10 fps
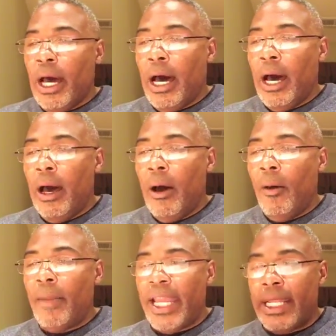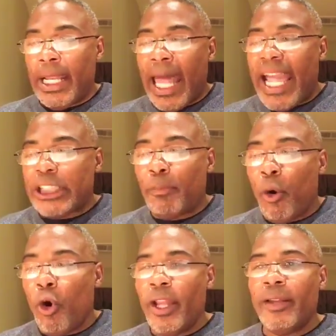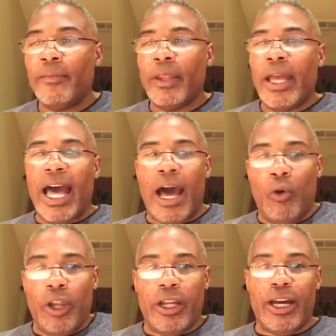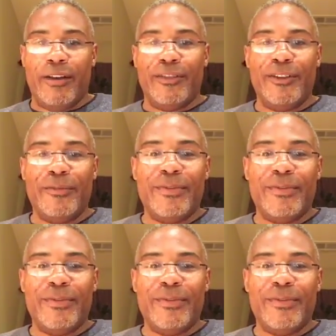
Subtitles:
And the last point I want to cover